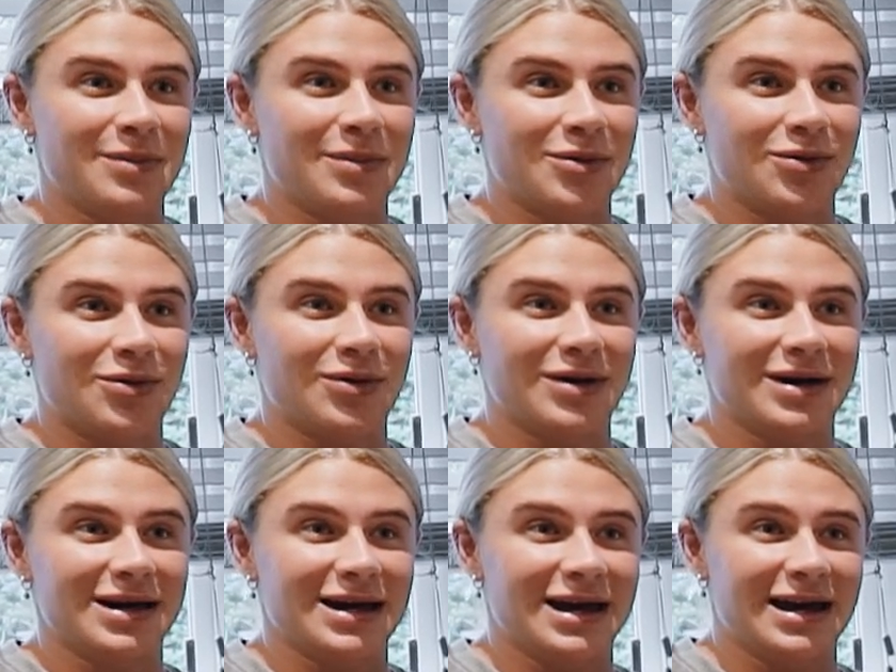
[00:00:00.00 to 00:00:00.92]
but
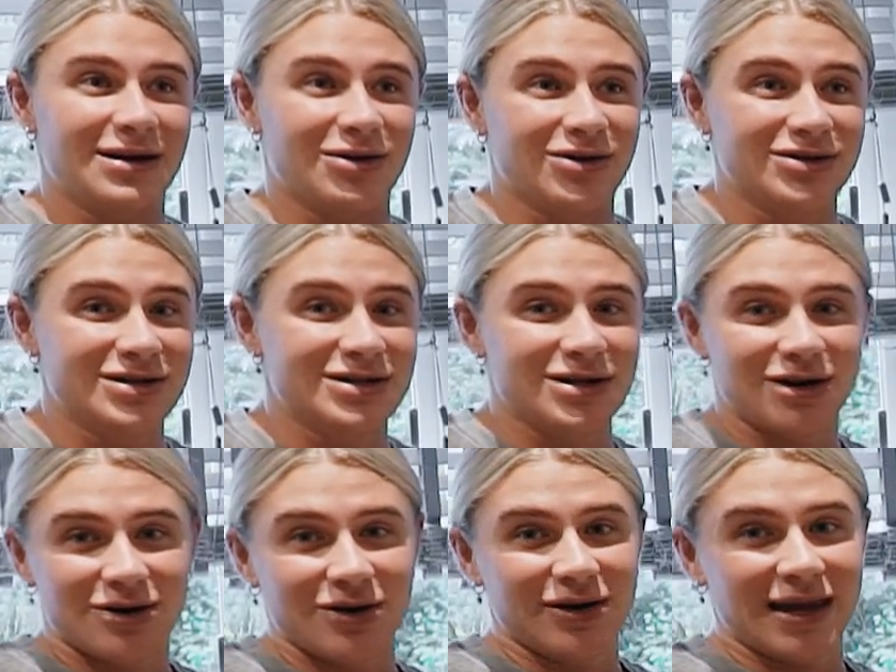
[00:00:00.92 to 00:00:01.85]
in order to
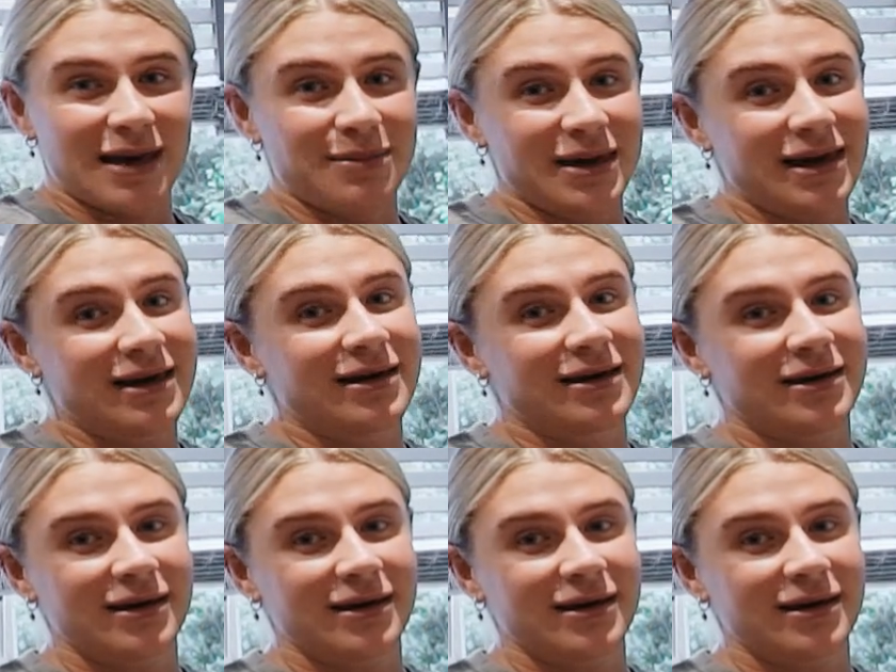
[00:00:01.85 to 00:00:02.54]
grow and get big,